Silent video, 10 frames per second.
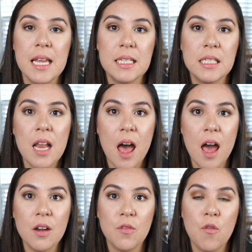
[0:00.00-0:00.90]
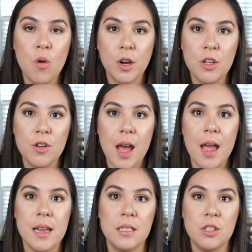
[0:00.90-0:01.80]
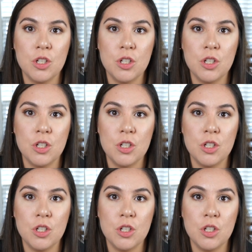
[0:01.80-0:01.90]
is not for you guys